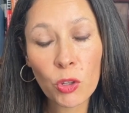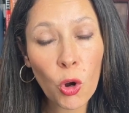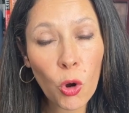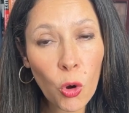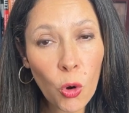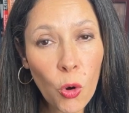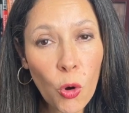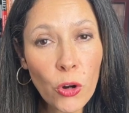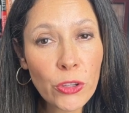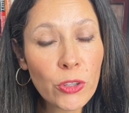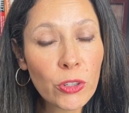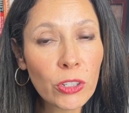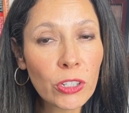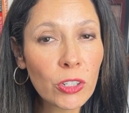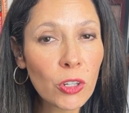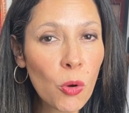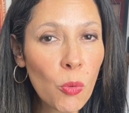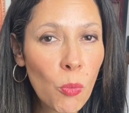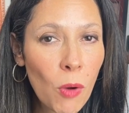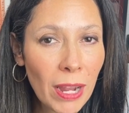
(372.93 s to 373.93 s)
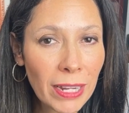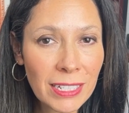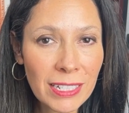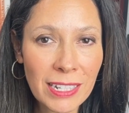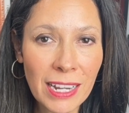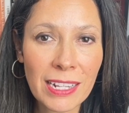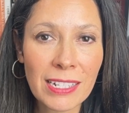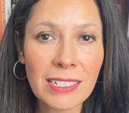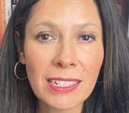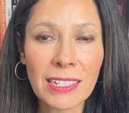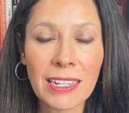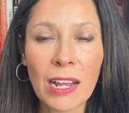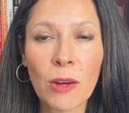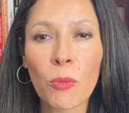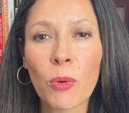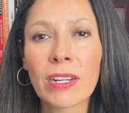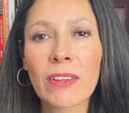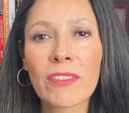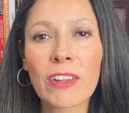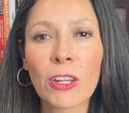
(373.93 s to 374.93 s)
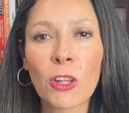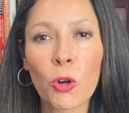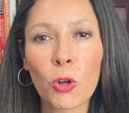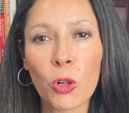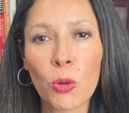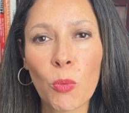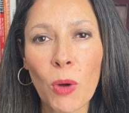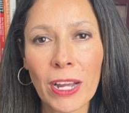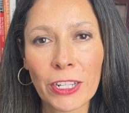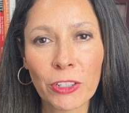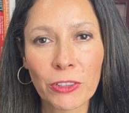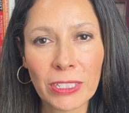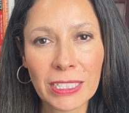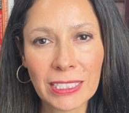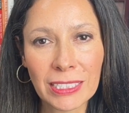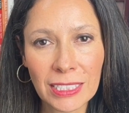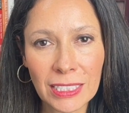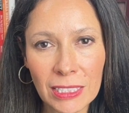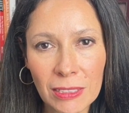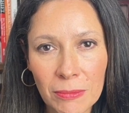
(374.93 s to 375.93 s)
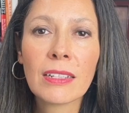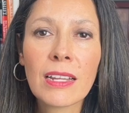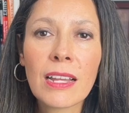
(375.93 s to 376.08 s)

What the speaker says: or you can go wine tasting at one of the local wineries.